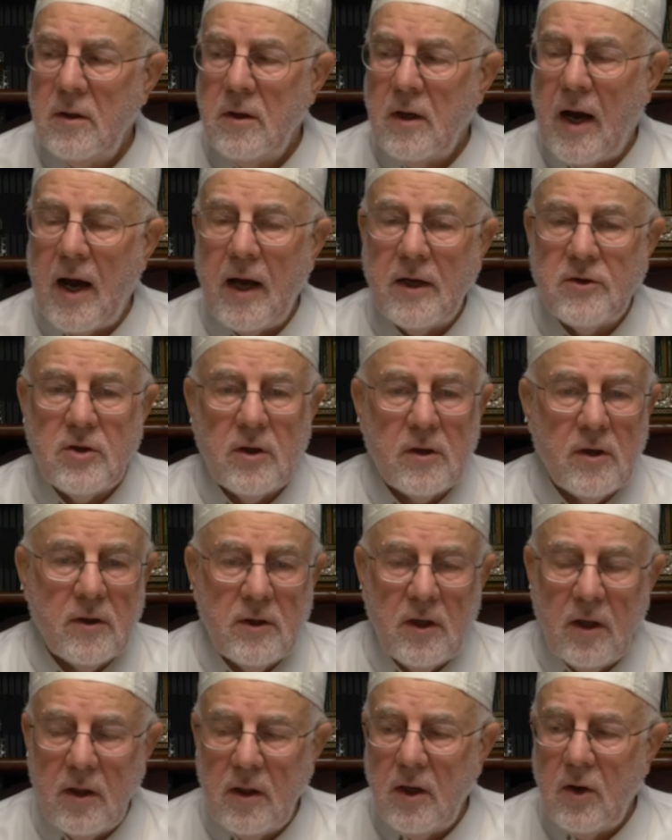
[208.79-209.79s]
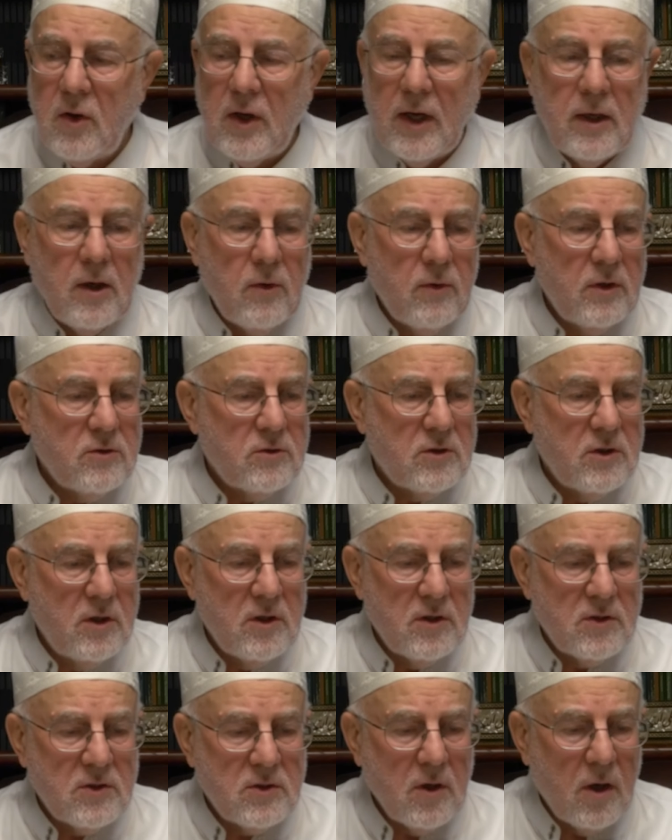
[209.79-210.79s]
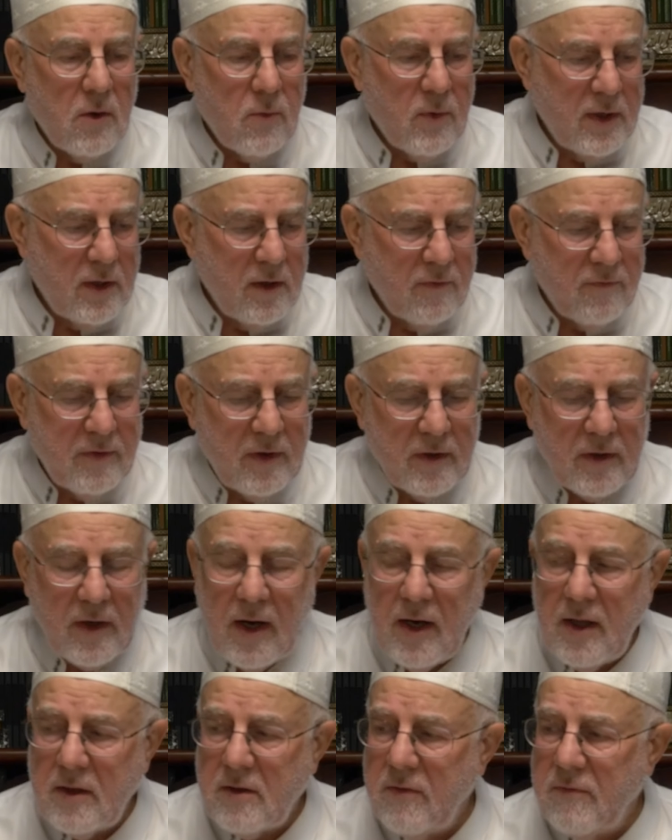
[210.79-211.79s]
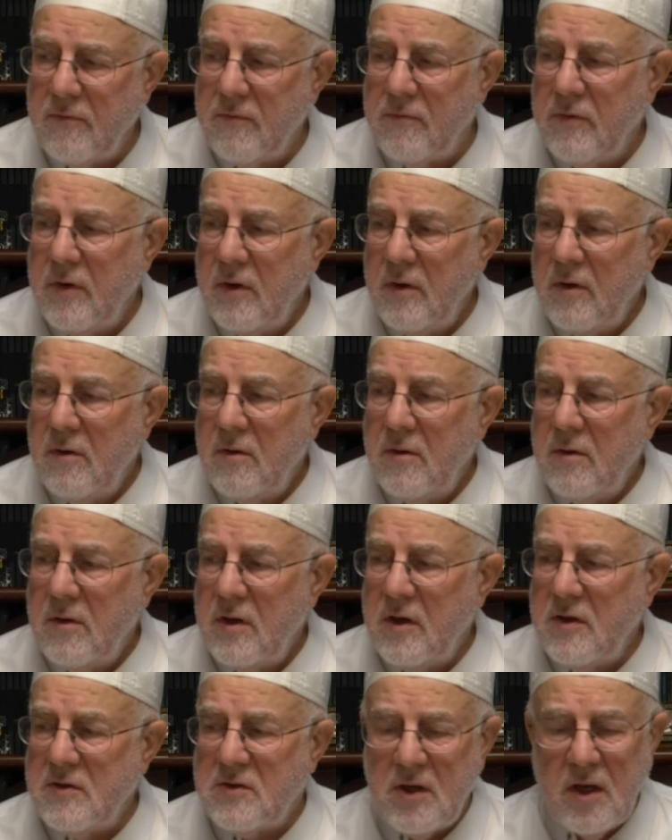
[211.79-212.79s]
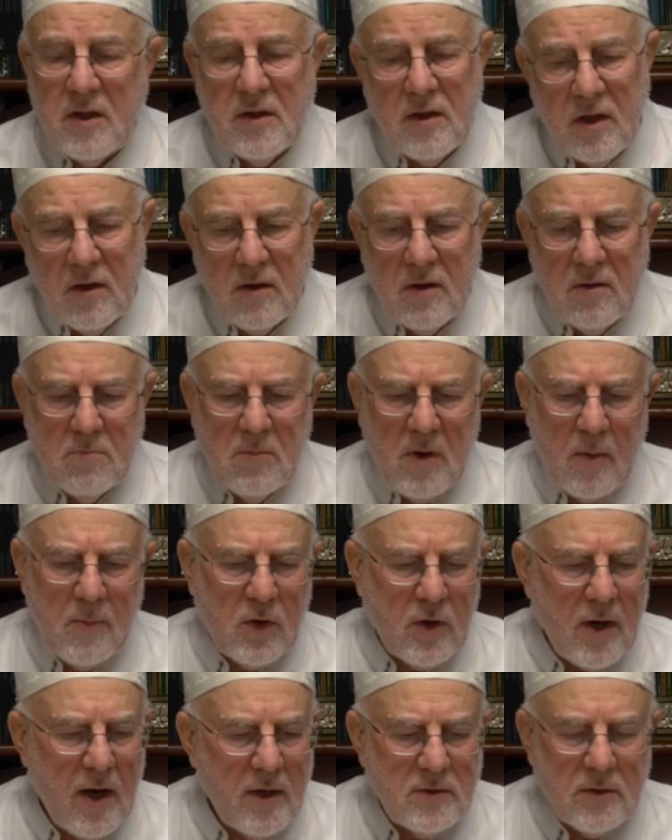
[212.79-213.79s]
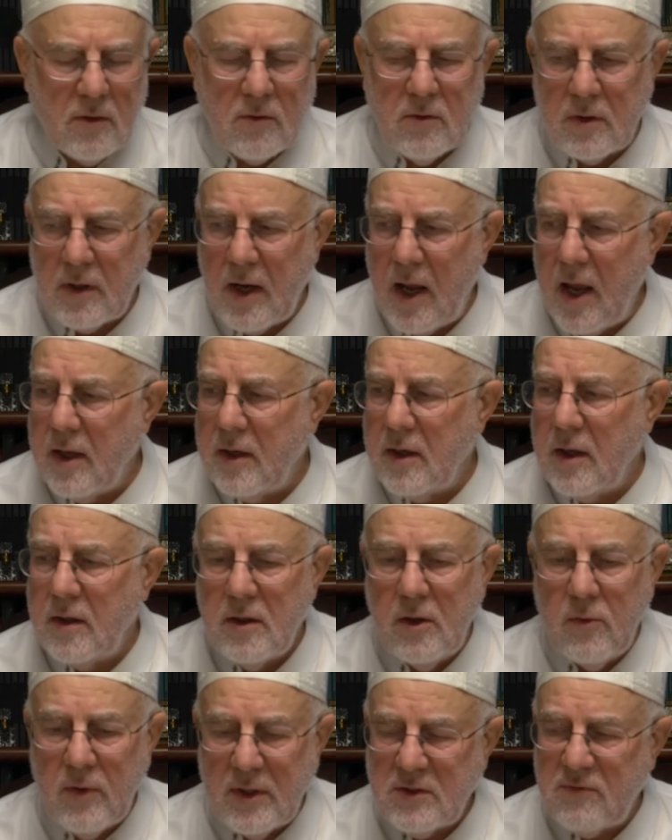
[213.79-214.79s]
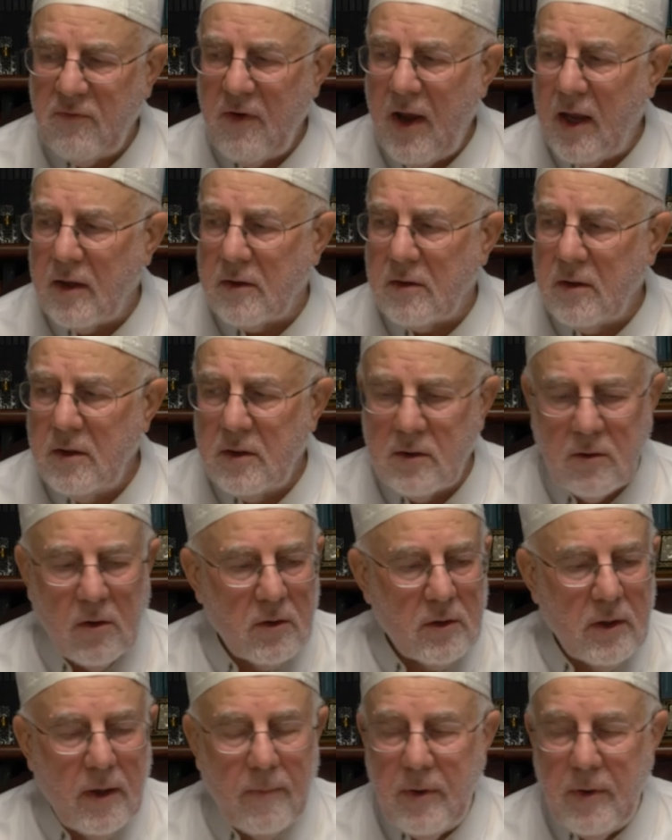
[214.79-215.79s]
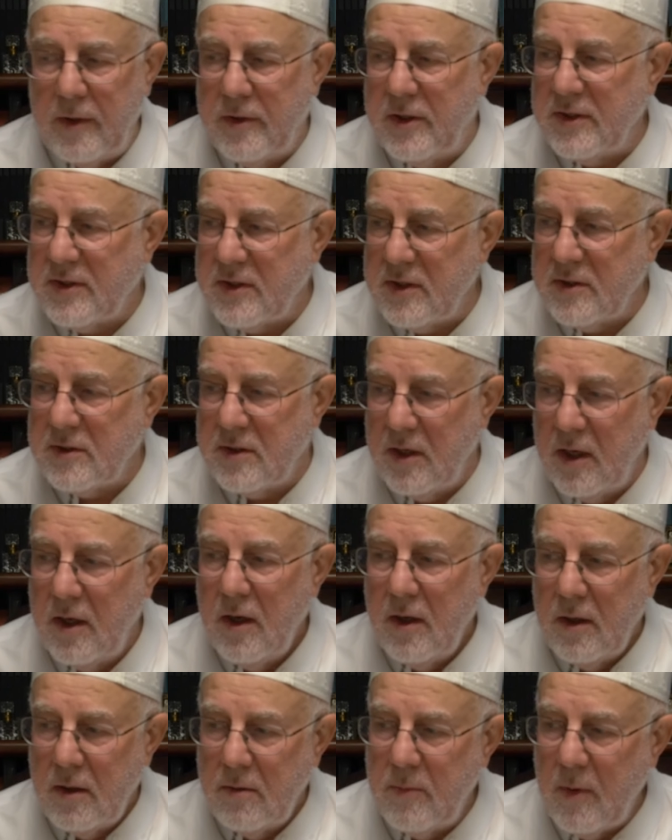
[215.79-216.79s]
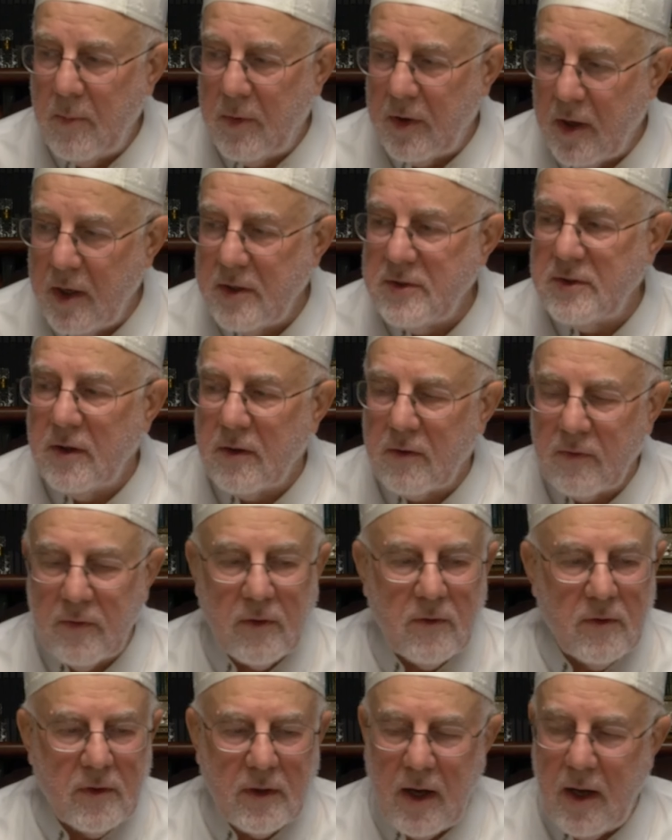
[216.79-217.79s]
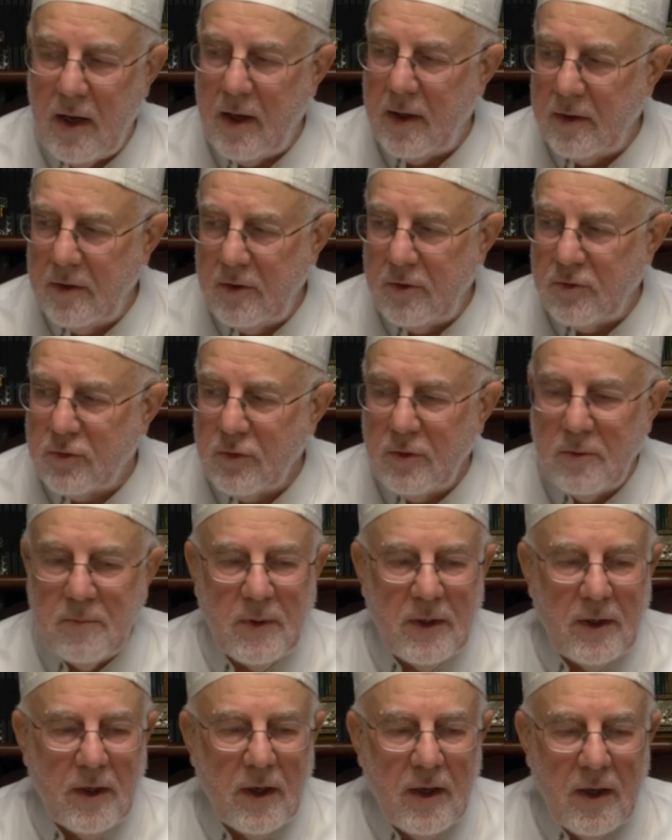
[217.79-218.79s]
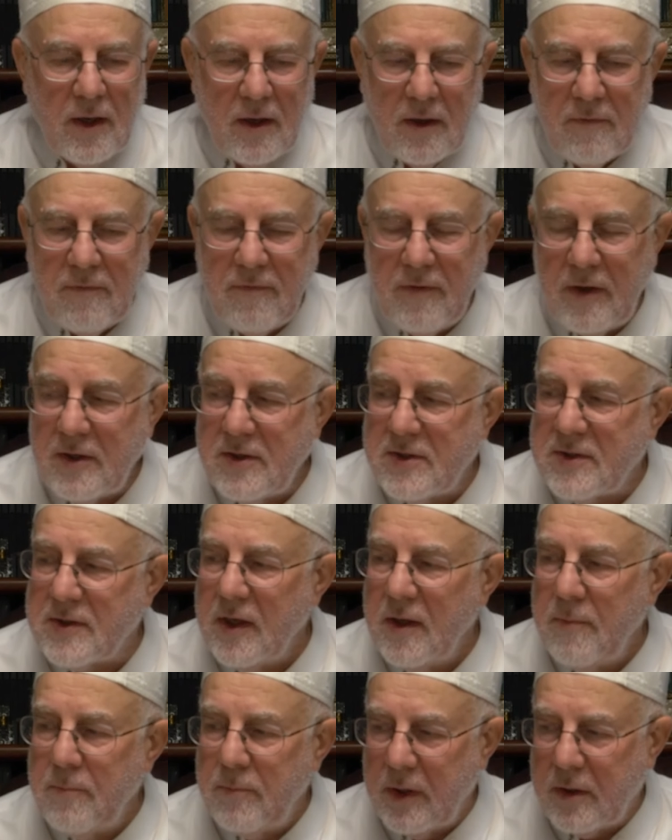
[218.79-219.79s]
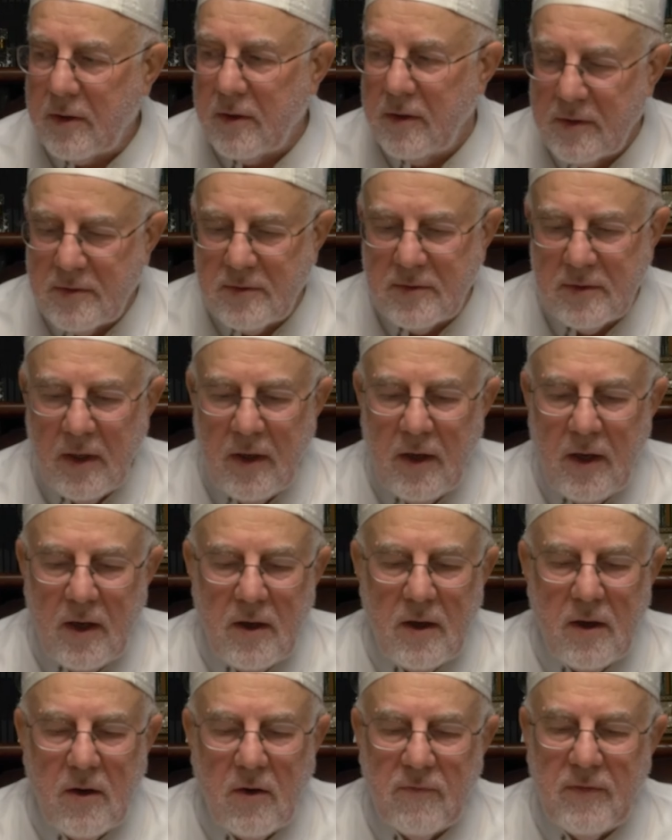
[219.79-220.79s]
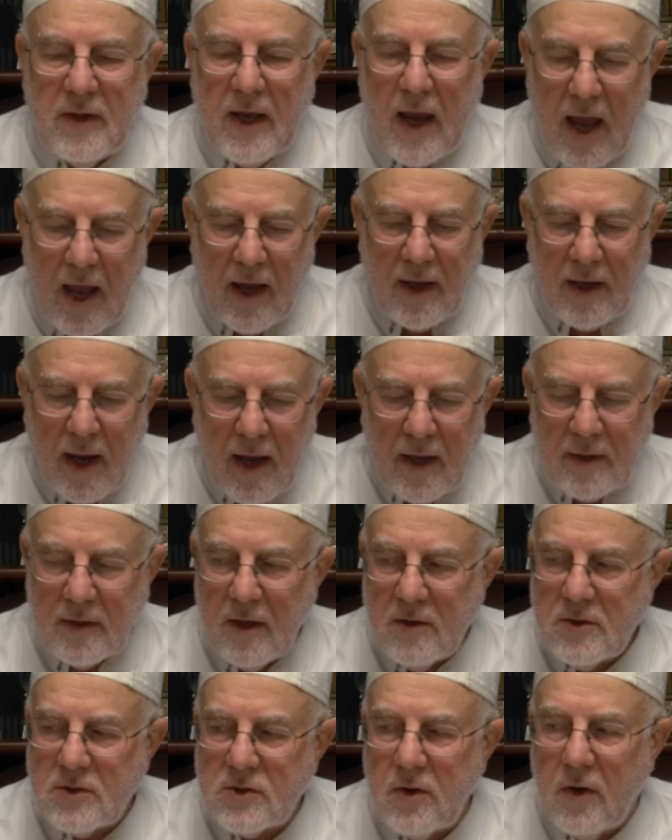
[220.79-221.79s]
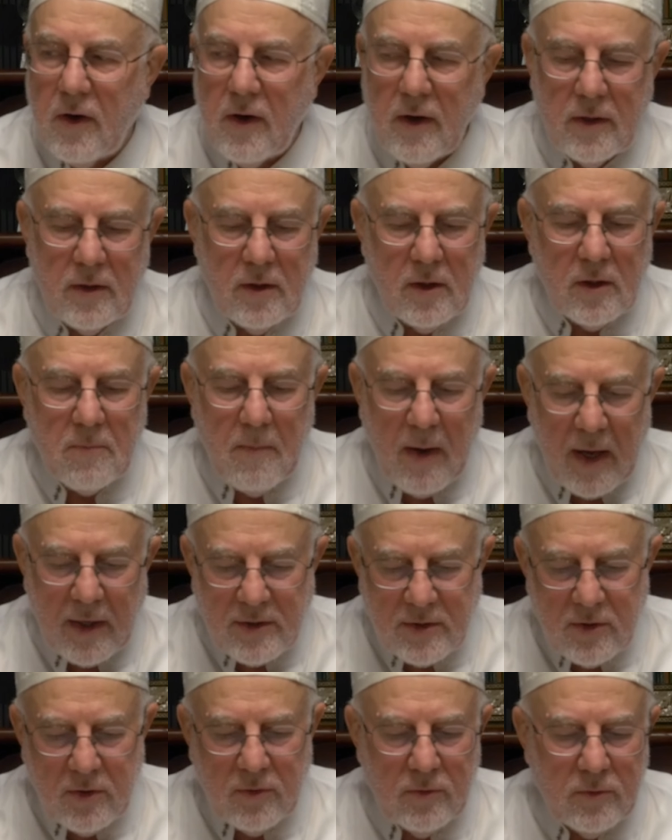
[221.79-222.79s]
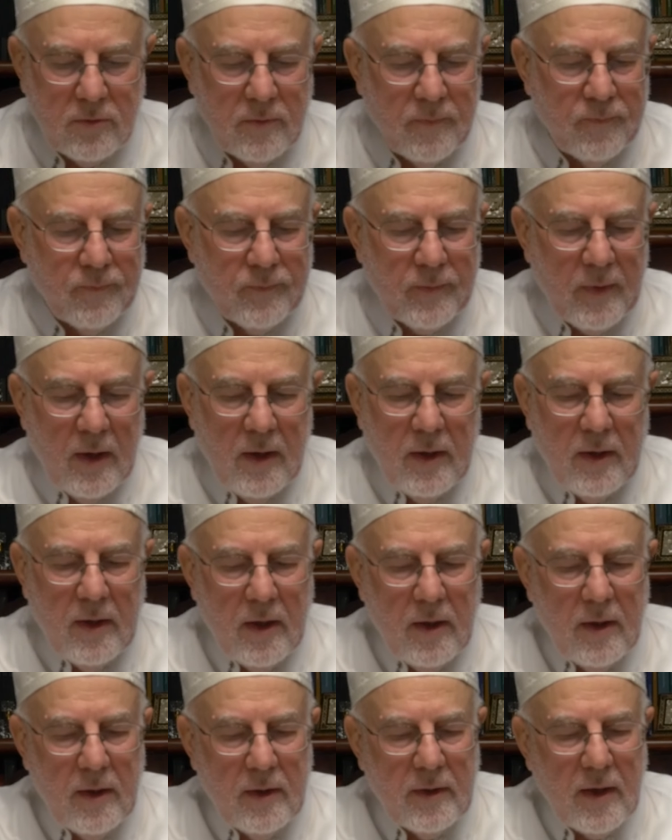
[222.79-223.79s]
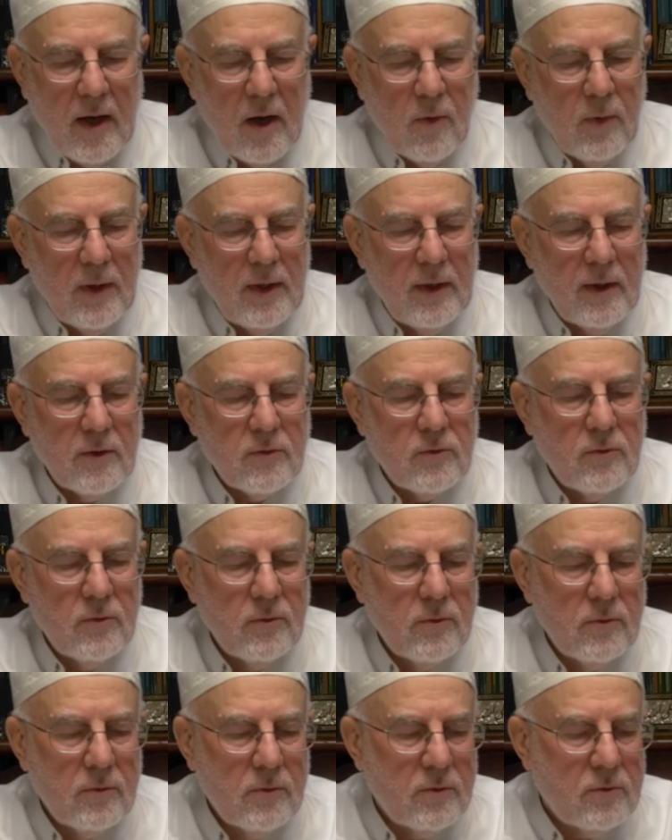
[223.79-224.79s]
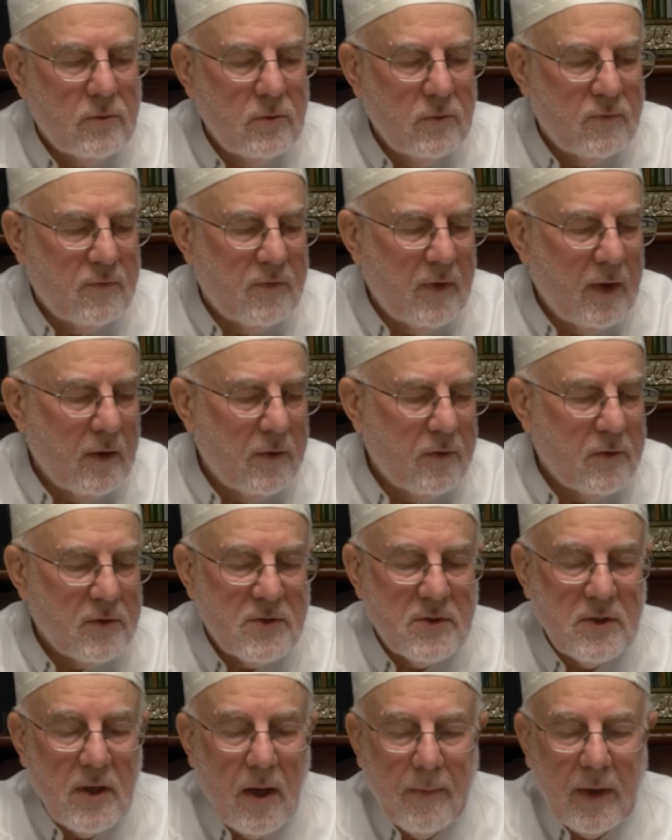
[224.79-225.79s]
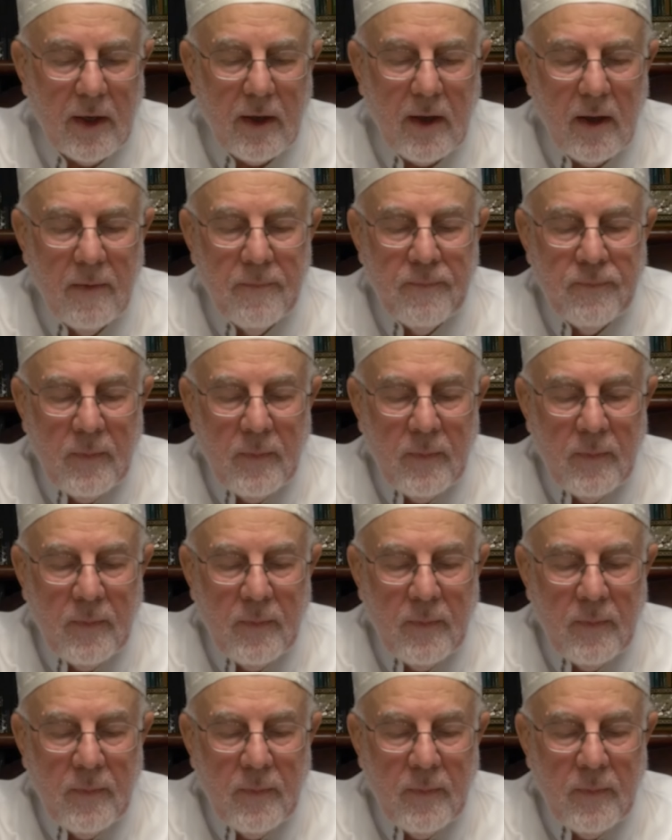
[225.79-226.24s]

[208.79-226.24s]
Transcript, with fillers: Aisha radiallahu anha, when she saw one of her relative, he said he memorized the Quran and he was fat. He told him, this is memorizing the Quran. You should be very slim because of the ayat and so on. It makes you uh, not willing to, to fill your stomach.